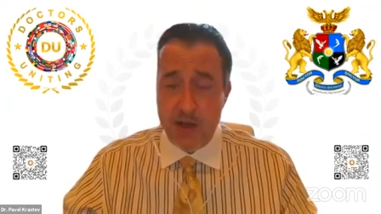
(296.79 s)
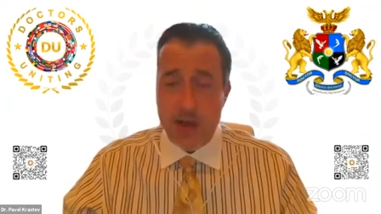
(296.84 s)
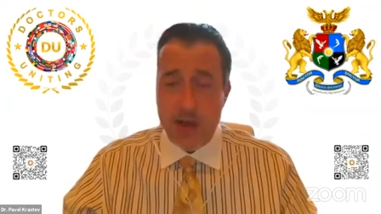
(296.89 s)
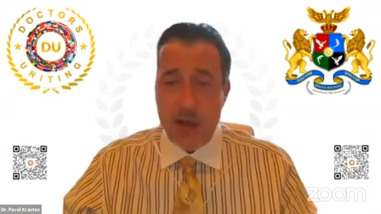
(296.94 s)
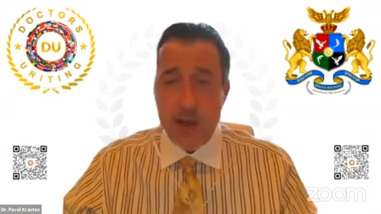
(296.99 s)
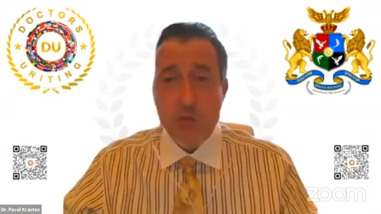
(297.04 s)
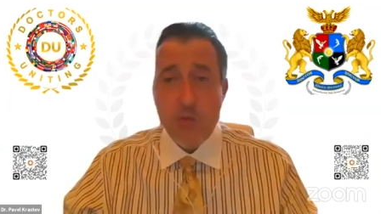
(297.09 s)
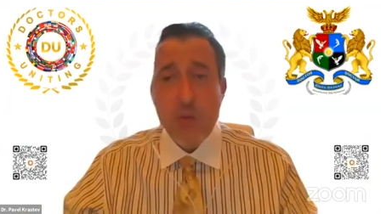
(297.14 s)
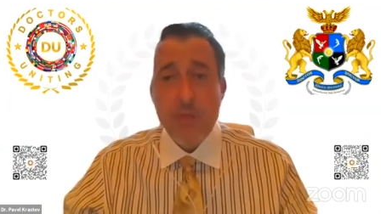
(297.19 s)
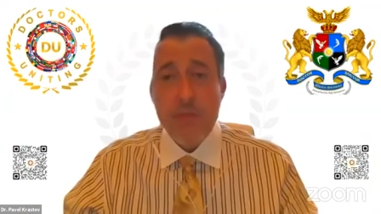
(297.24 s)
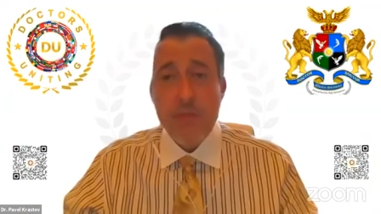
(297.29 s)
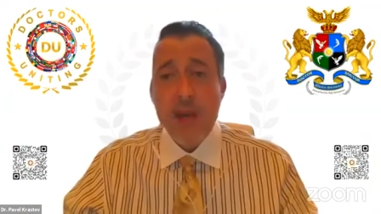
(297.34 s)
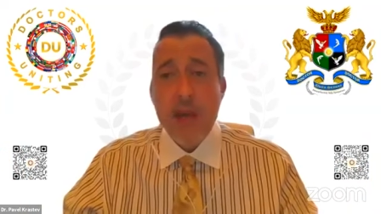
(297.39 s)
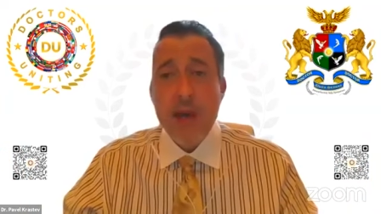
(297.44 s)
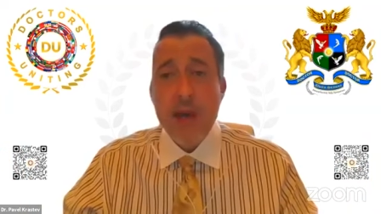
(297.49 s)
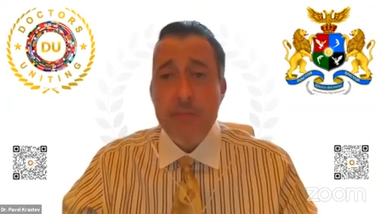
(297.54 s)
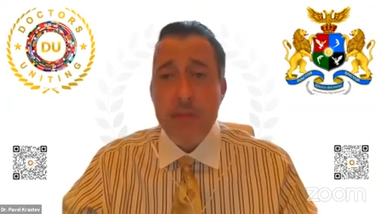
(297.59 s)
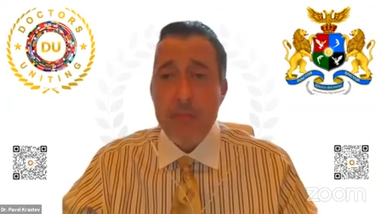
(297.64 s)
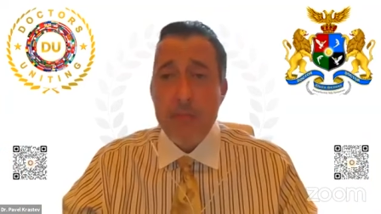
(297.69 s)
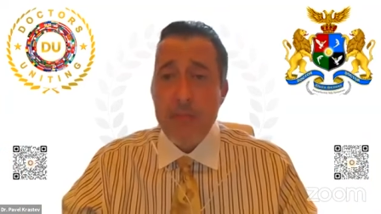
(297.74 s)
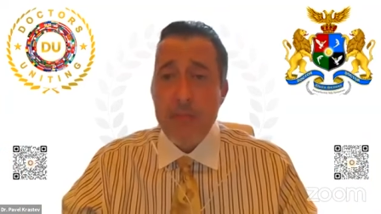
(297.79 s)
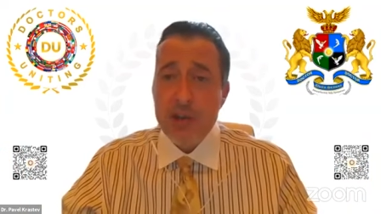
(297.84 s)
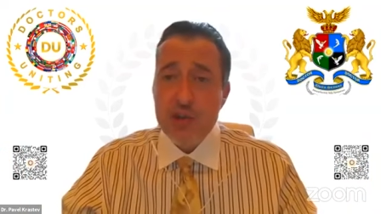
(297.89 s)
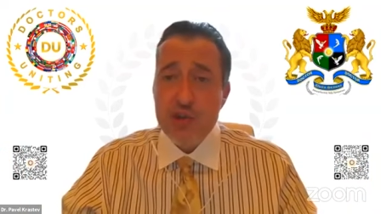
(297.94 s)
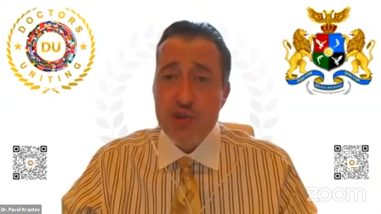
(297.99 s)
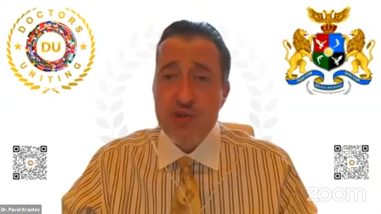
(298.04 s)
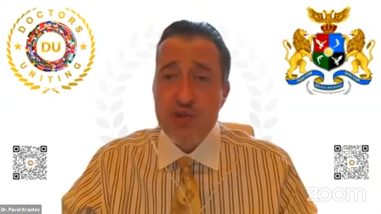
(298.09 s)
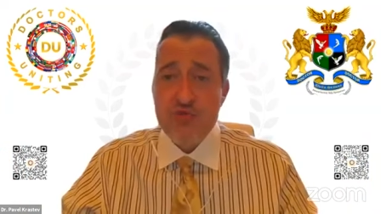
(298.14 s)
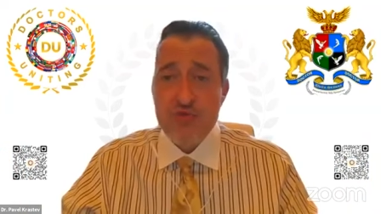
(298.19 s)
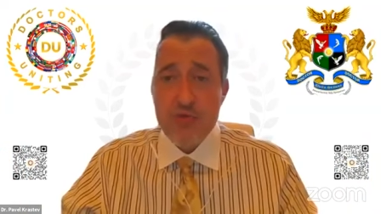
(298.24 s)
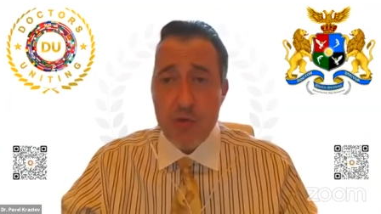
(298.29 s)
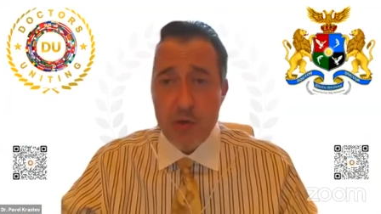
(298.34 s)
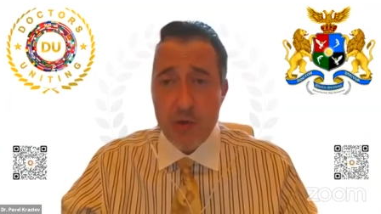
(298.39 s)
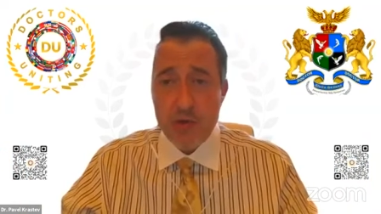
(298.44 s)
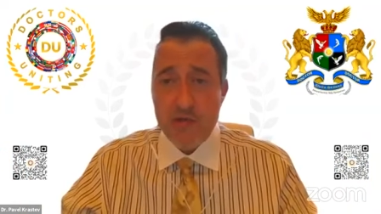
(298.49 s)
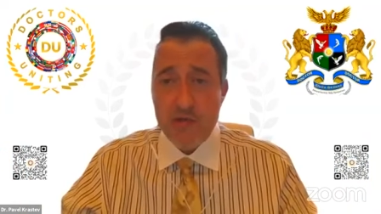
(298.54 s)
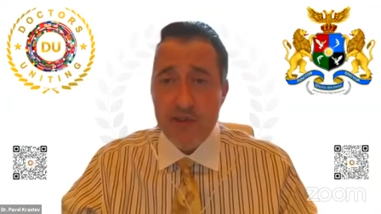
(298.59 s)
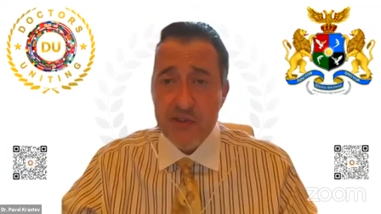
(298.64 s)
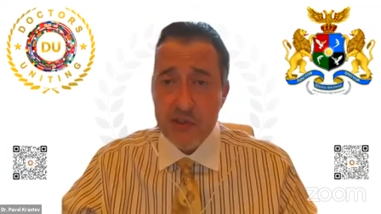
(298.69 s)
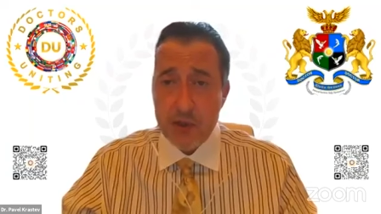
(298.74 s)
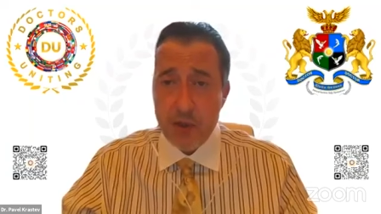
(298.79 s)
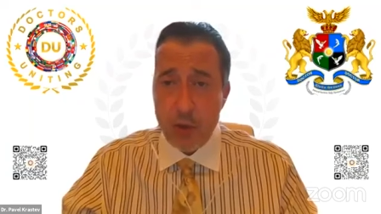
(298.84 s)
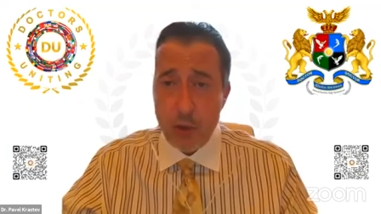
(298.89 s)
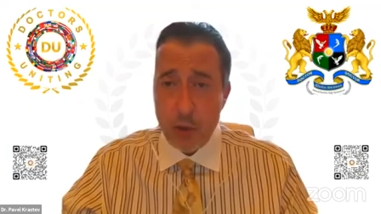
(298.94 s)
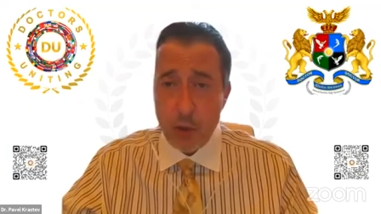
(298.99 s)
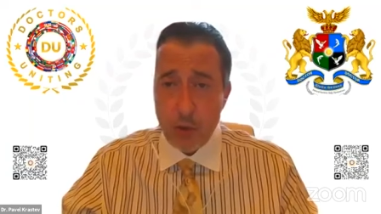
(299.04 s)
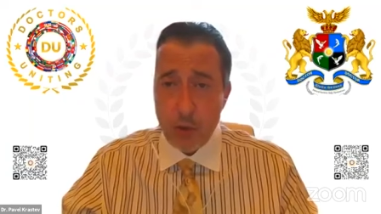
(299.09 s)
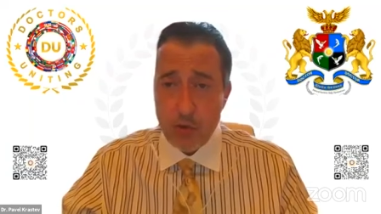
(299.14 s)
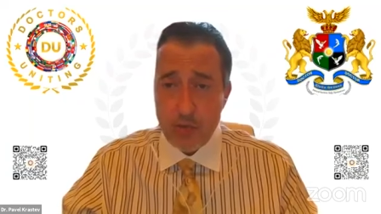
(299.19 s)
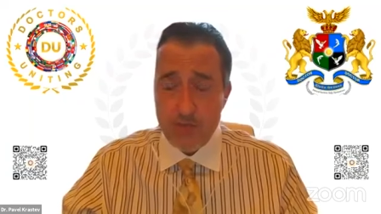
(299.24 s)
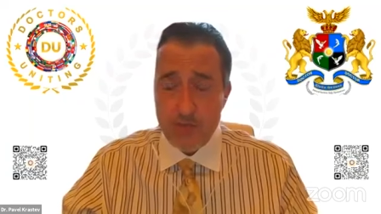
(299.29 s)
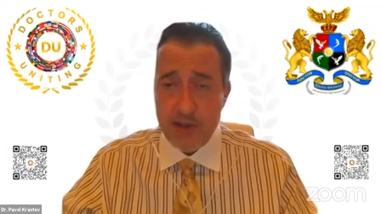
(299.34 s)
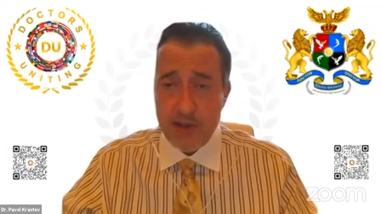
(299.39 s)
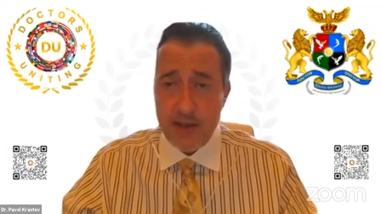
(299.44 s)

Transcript: and we become much stronger as a whole.